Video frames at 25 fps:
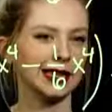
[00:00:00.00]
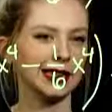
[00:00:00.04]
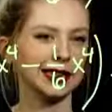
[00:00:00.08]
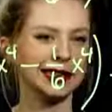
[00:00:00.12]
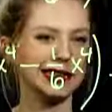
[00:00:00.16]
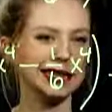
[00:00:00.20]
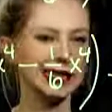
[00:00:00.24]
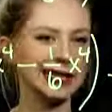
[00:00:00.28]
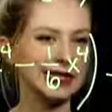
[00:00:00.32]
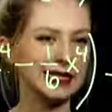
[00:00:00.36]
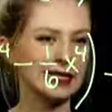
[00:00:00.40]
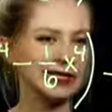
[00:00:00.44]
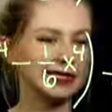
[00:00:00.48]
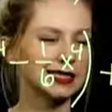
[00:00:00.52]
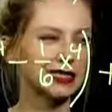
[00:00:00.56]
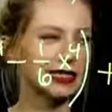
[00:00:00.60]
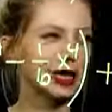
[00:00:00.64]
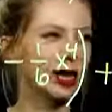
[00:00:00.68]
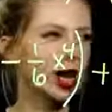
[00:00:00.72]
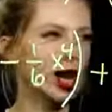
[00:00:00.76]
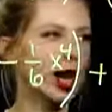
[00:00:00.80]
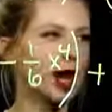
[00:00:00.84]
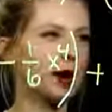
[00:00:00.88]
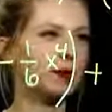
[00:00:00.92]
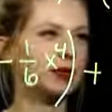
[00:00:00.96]
least
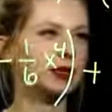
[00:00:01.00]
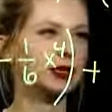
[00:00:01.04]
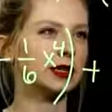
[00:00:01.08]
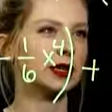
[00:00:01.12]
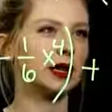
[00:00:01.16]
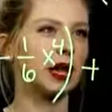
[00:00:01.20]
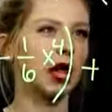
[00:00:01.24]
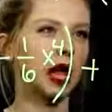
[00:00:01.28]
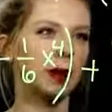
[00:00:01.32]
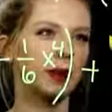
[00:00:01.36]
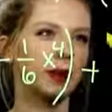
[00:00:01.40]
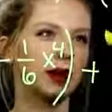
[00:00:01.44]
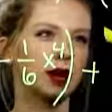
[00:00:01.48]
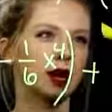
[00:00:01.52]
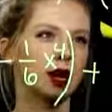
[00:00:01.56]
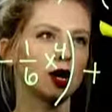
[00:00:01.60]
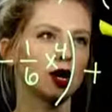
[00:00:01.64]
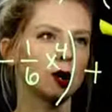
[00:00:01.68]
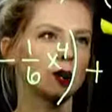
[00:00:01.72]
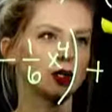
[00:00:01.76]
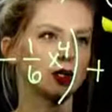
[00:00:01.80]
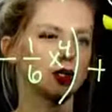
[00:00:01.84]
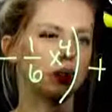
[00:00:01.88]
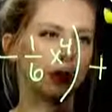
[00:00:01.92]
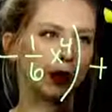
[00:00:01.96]
common denominator
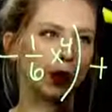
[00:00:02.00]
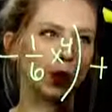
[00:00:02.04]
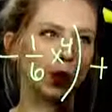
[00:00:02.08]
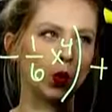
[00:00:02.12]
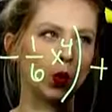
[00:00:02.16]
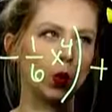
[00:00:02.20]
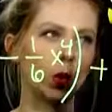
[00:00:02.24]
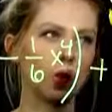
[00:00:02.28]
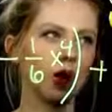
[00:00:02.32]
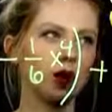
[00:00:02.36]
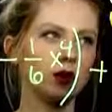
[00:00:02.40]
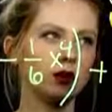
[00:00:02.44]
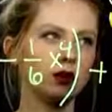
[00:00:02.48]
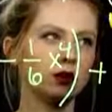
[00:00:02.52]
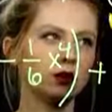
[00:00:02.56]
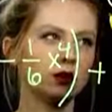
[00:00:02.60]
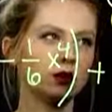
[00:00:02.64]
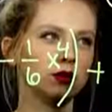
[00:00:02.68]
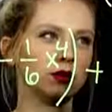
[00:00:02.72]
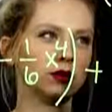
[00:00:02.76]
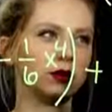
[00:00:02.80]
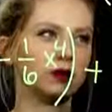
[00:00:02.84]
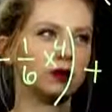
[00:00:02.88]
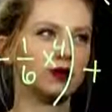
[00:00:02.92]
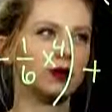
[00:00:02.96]
between 1,
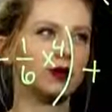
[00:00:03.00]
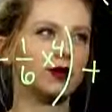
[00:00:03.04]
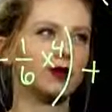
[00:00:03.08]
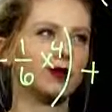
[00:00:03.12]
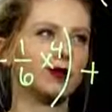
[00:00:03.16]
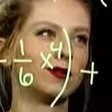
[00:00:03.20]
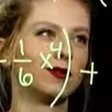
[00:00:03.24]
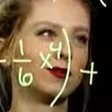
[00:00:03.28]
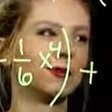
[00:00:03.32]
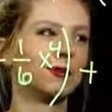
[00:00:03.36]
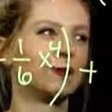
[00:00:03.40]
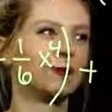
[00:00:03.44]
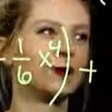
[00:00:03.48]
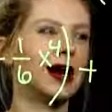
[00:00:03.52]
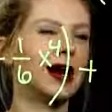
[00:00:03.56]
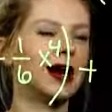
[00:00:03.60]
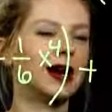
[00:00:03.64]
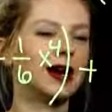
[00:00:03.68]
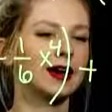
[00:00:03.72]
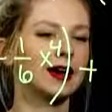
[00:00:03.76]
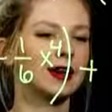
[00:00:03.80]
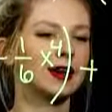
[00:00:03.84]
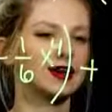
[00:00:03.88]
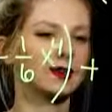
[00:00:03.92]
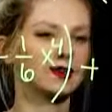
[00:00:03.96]

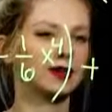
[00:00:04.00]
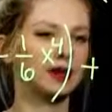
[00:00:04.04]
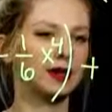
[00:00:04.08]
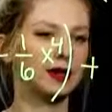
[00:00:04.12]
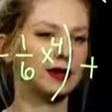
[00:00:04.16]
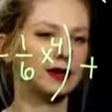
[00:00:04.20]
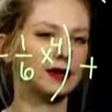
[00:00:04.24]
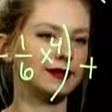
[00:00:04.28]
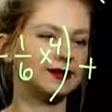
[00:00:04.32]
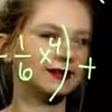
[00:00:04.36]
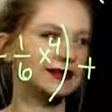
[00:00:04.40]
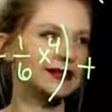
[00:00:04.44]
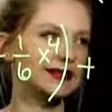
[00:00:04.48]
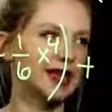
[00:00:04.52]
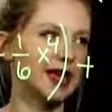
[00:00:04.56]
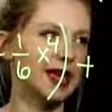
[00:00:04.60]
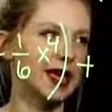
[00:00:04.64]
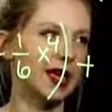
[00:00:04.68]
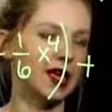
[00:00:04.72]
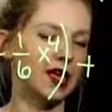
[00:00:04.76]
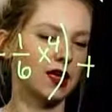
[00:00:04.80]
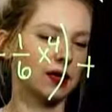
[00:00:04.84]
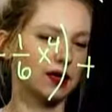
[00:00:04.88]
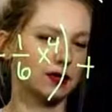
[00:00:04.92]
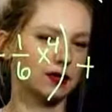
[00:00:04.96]
5, and
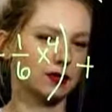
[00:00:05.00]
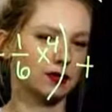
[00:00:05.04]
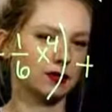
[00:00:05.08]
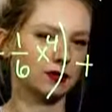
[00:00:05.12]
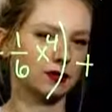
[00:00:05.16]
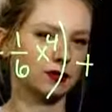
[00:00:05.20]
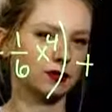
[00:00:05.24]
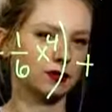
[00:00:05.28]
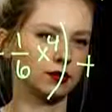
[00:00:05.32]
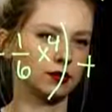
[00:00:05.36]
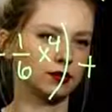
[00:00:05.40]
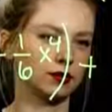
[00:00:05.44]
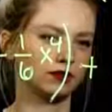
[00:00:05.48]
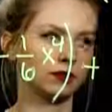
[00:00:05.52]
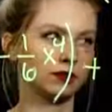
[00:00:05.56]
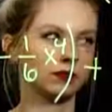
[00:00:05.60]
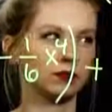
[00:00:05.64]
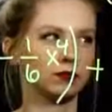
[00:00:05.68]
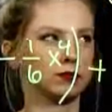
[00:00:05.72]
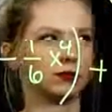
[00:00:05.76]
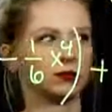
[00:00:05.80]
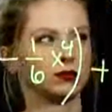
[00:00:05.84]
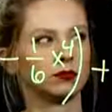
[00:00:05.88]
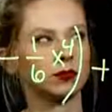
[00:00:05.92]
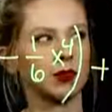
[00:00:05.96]
10.
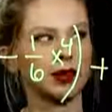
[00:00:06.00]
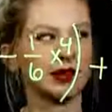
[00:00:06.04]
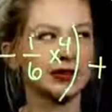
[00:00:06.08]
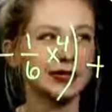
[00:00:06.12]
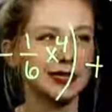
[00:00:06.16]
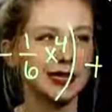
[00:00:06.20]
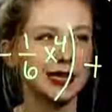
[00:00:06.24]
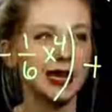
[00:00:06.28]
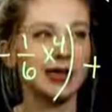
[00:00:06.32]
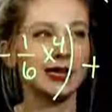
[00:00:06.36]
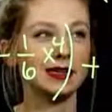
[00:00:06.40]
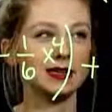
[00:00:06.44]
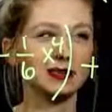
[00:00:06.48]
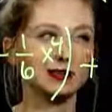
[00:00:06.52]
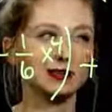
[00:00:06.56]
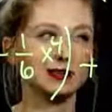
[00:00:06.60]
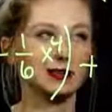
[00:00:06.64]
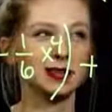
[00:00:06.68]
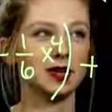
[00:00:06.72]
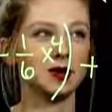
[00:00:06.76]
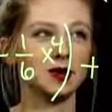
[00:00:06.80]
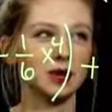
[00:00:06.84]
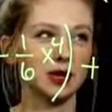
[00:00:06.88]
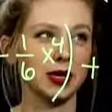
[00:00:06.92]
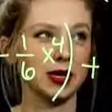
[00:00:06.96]
10 is going
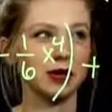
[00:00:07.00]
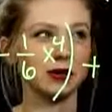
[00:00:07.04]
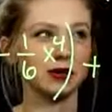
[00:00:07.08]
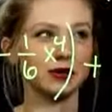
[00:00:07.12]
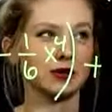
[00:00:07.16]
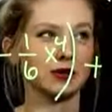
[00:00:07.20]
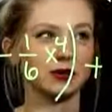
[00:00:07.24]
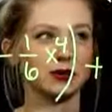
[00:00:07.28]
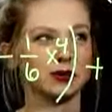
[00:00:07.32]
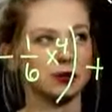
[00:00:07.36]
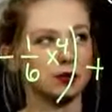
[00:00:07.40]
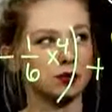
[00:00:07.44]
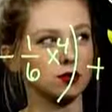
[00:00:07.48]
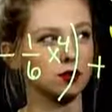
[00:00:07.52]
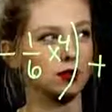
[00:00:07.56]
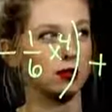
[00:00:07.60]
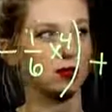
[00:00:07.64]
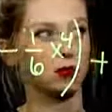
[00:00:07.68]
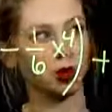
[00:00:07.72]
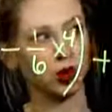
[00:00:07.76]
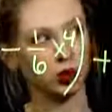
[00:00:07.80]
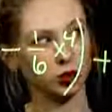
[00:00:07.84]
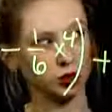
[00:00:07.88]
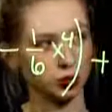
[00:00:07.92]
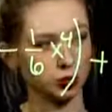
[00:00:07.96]
to be it since they're all
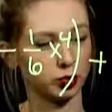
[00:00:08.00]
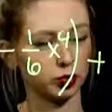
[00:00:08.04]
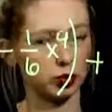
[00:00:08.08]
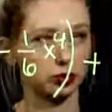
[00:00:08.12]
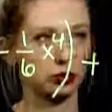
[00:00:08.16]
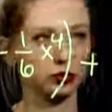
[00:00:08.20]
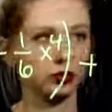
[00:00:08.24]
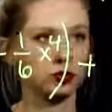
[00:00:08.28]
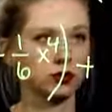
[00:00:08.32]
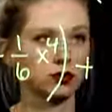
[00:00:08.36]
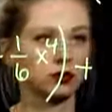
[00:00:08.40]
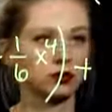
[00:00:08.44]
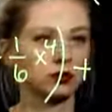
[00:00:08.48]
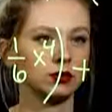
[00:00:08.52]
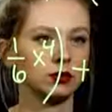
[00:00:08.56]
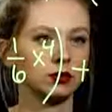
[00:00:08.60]
multiples.